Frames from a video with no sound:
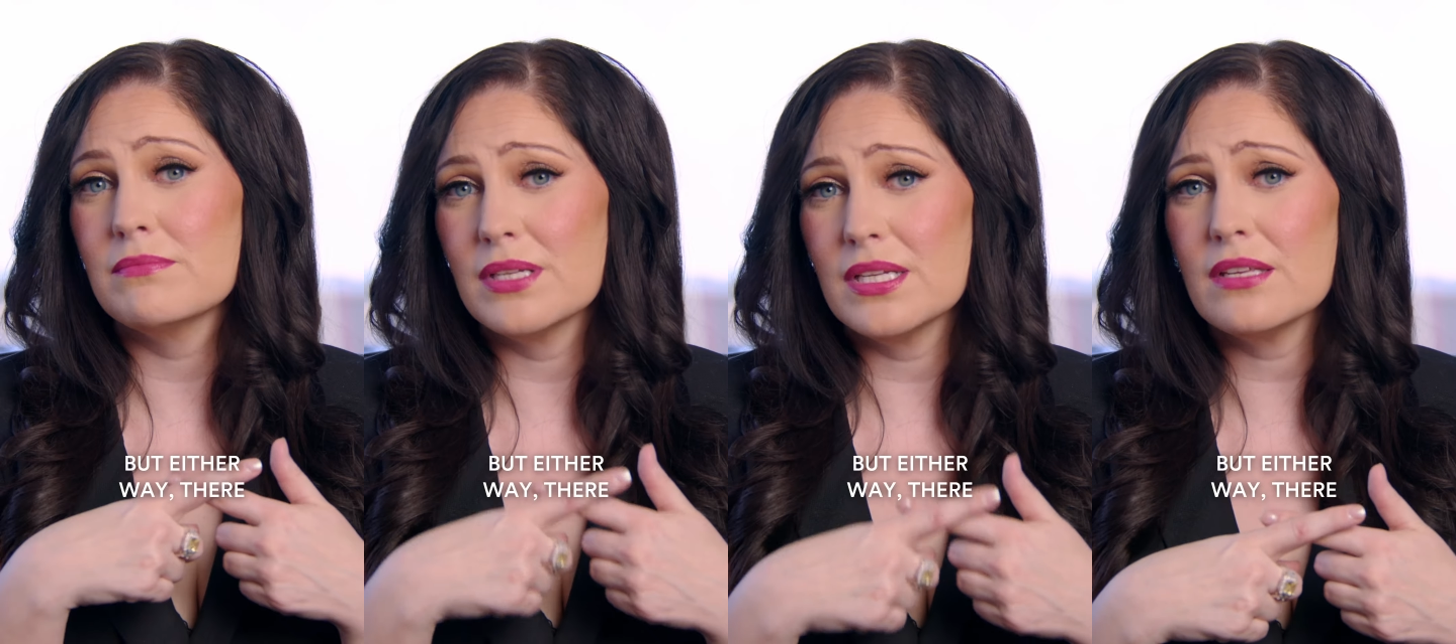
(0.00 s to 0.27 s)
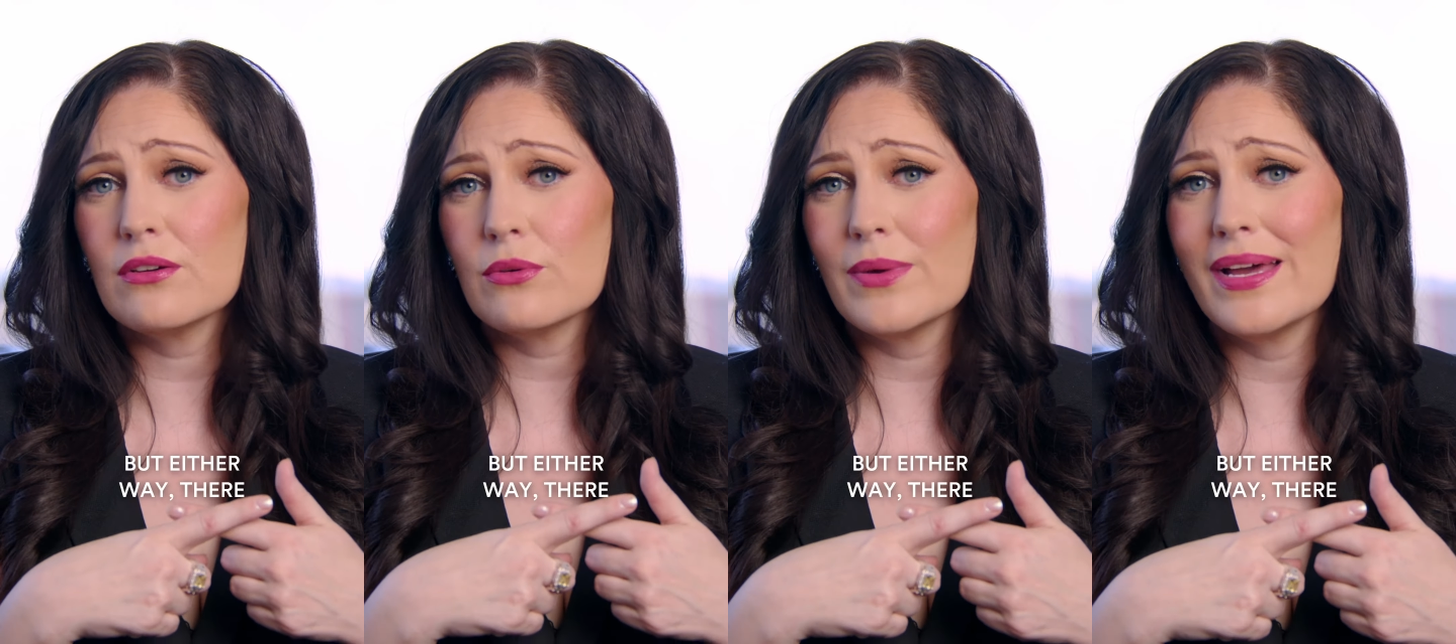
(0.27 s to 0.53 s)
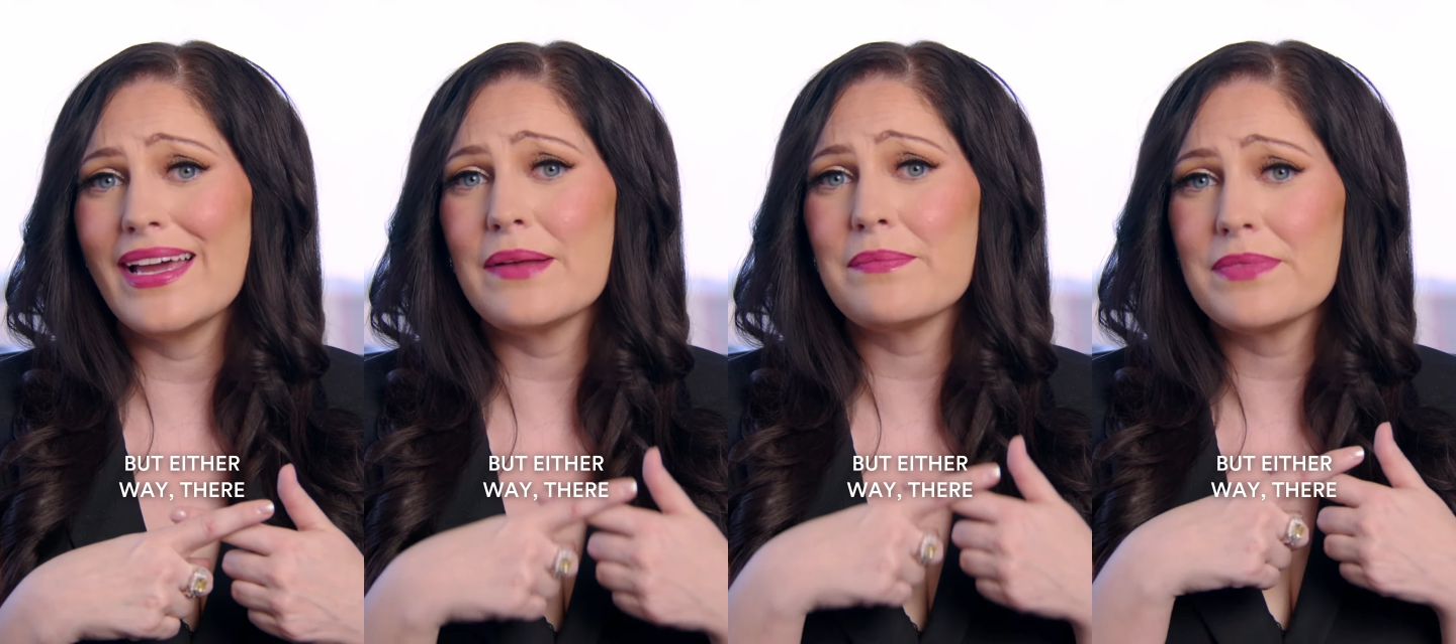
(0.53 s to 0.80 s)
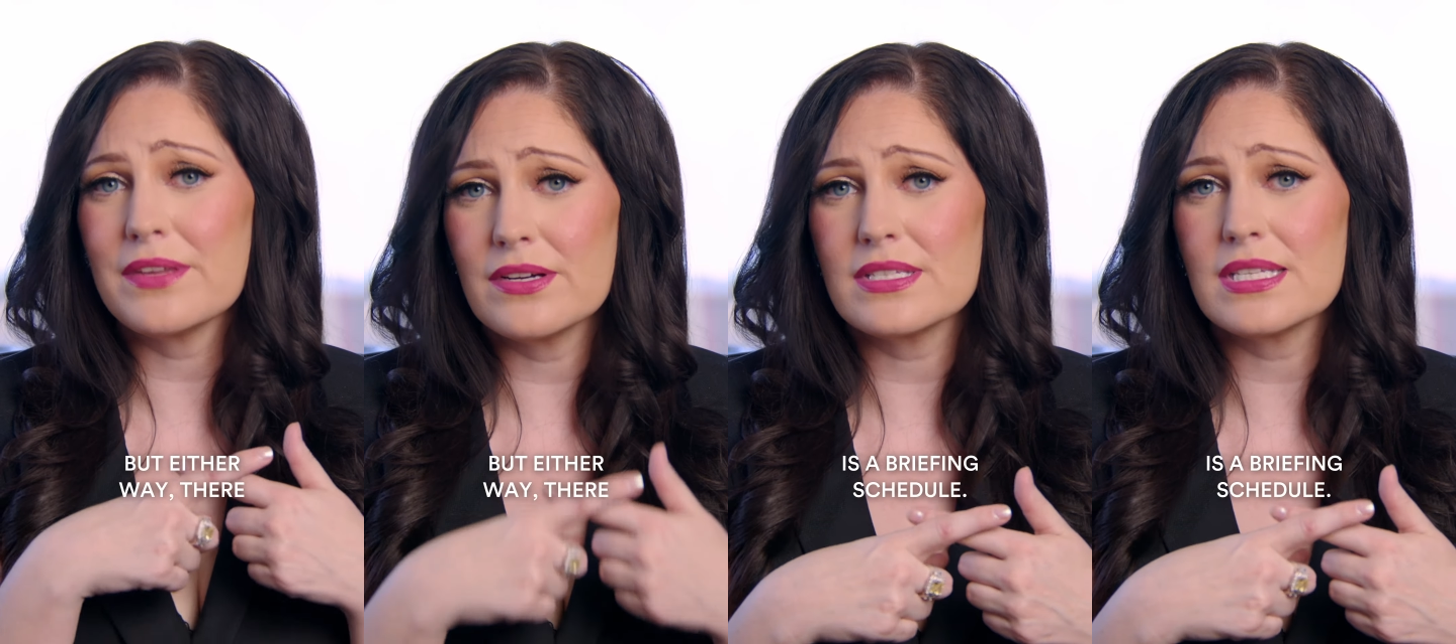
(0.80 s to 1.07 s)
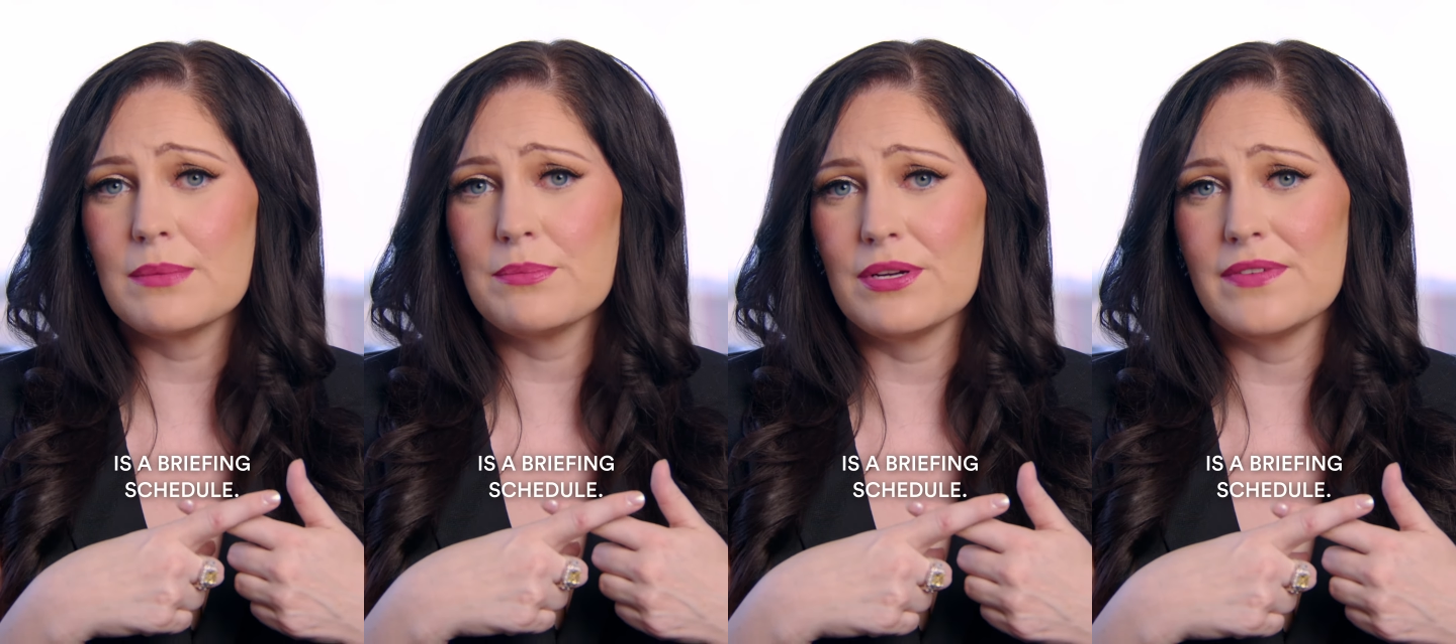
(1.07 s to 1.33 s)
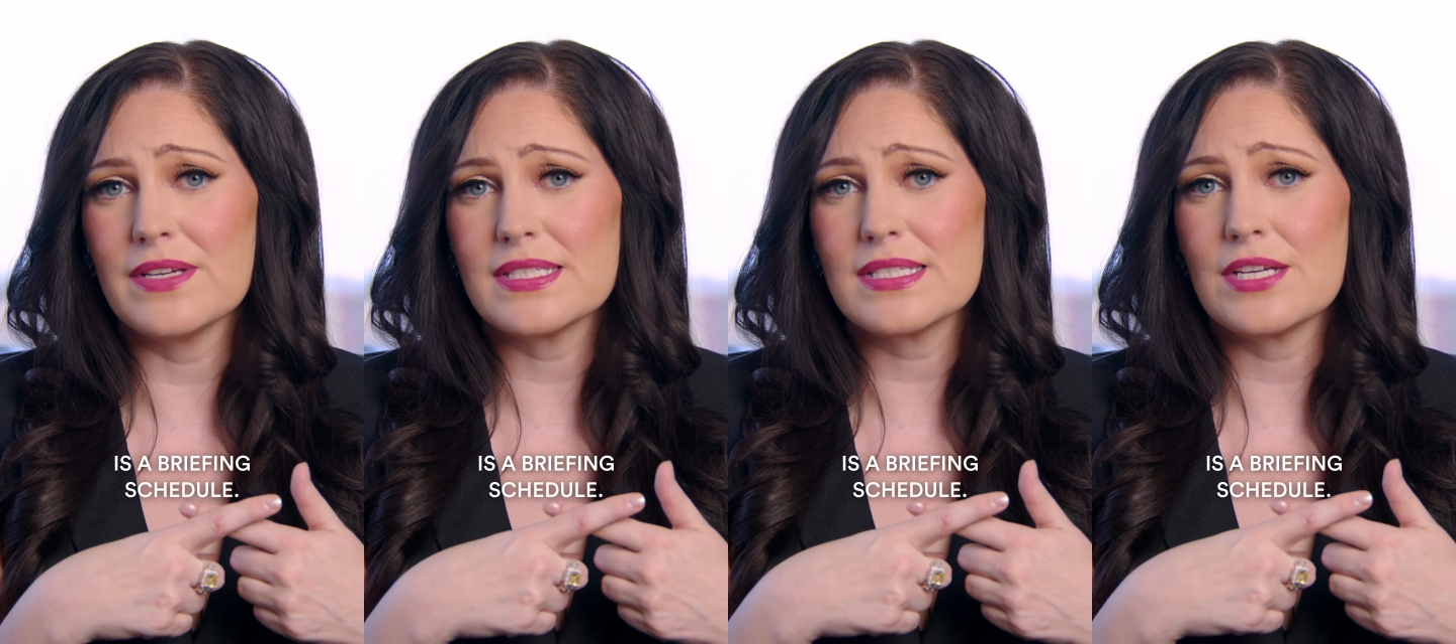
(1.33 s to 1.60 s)
But either way, there is a
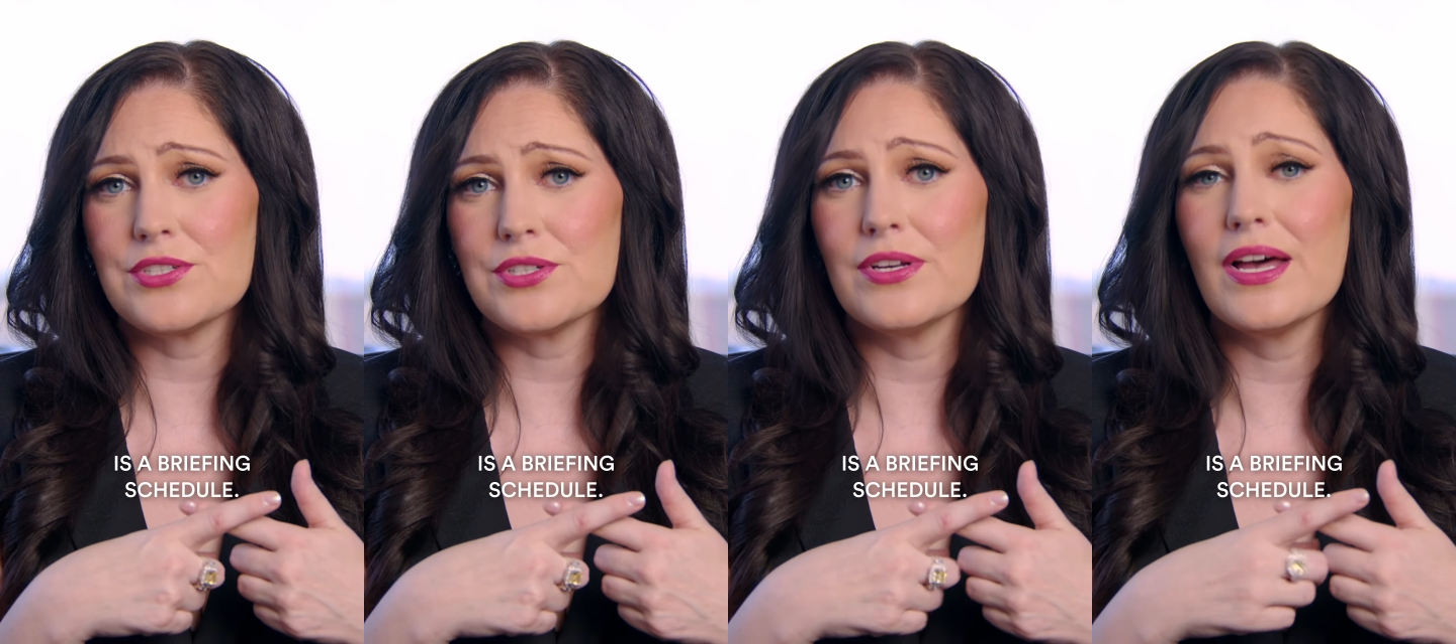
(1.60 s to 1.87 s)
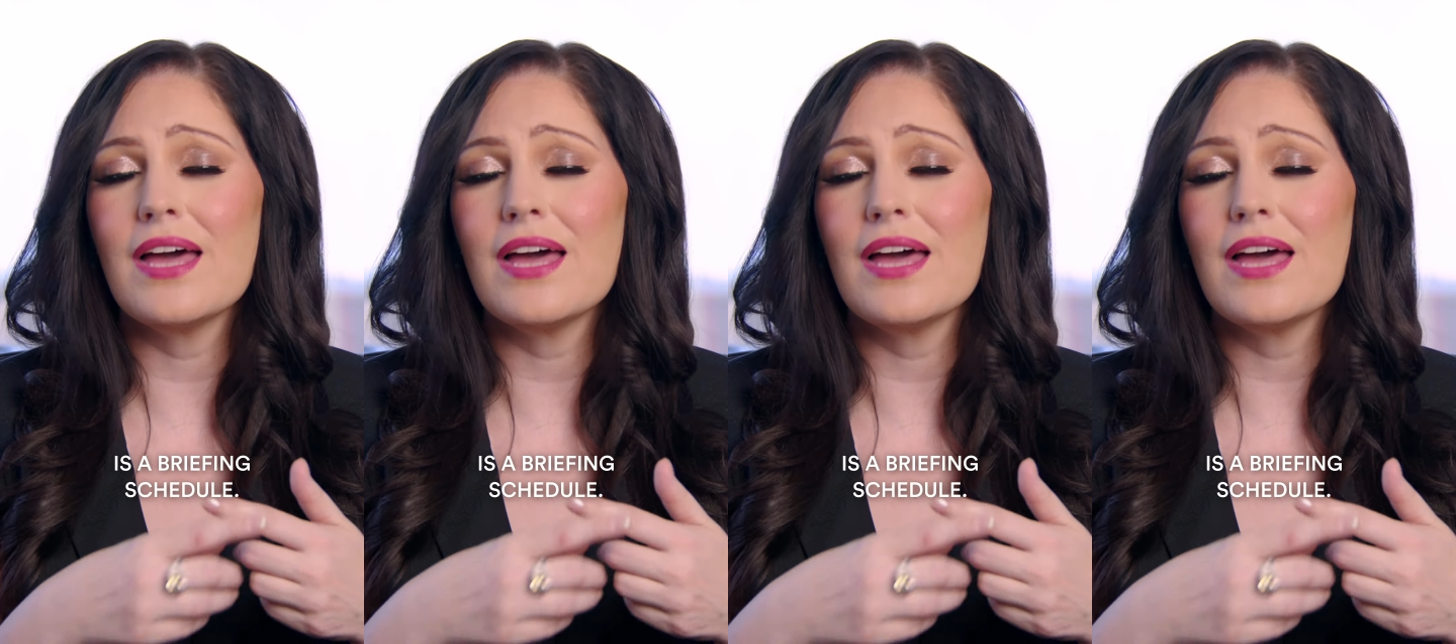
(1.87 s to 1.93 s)
briefing schedule.